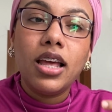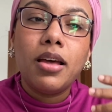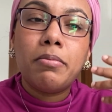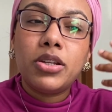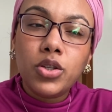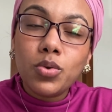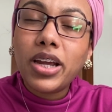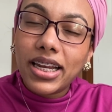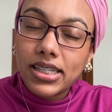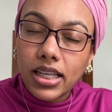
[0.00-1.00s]
But you
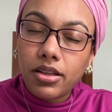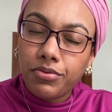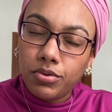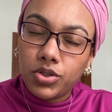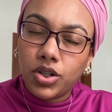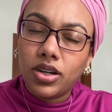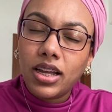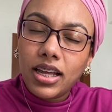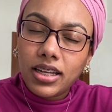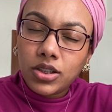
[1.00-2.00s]
can see the future.
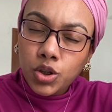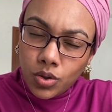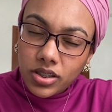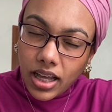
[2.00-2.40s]
Choose